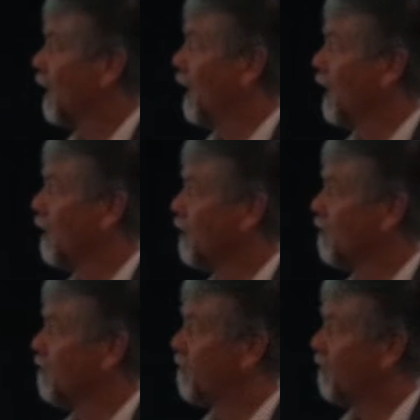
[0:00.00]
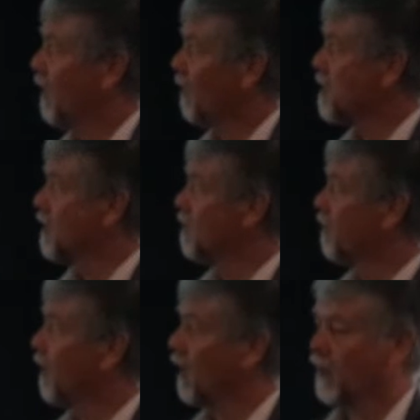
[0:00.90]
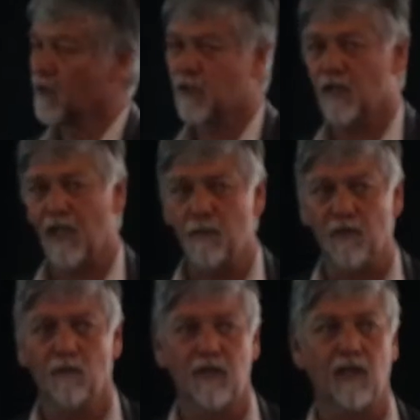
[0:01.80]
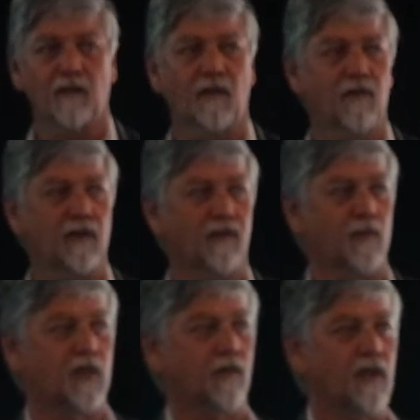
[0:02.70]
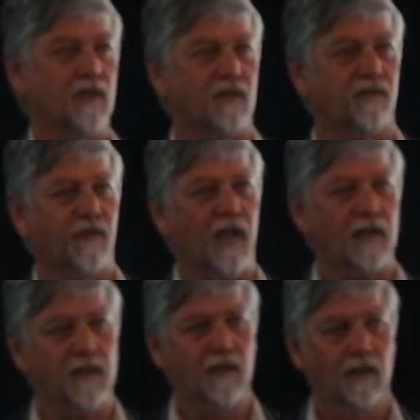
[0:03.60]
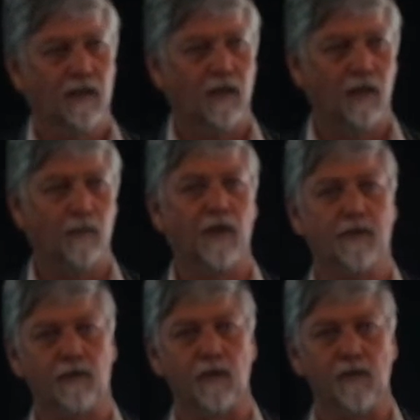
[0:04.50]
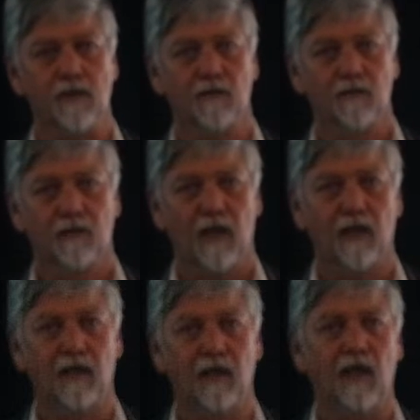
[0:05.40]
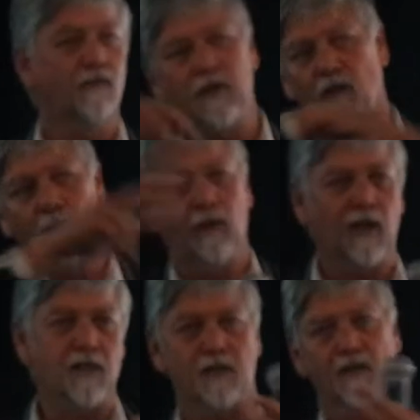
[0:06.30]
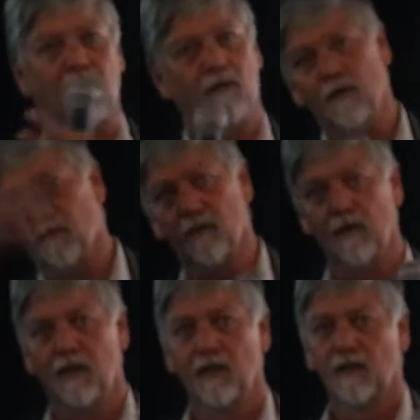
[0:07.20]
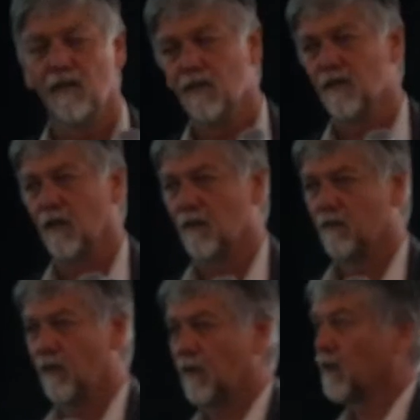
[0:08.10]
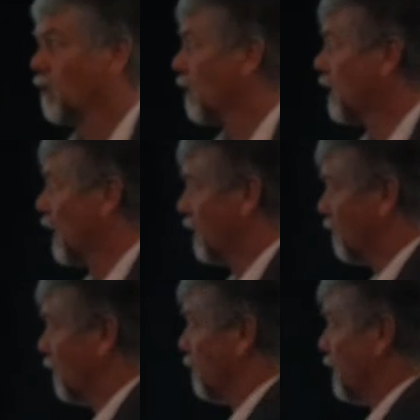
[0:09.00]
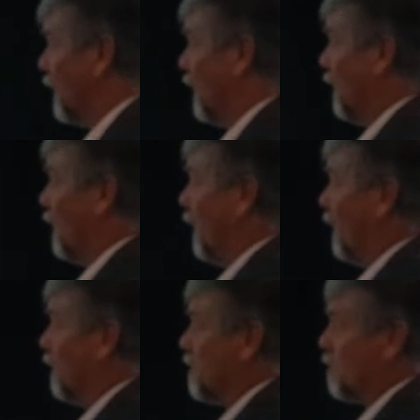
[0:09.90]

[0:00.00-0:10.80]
And variation in phyloid shape, you can have everything from terete to flat in both groups, and every combination thereof So it's a very complicated group, and